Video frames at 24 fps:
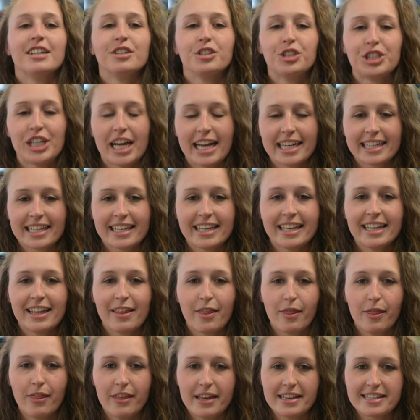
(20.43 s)
Check
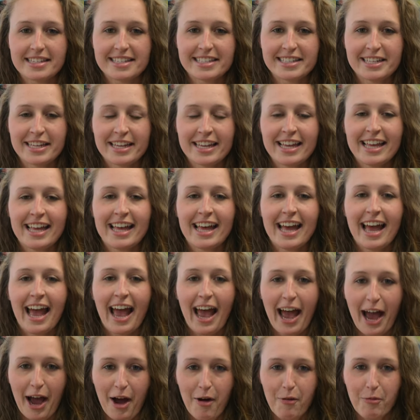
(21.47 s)
this
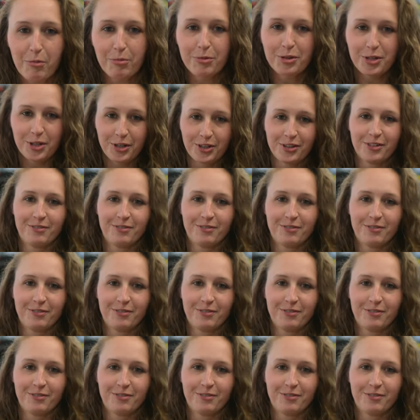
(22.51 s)
out.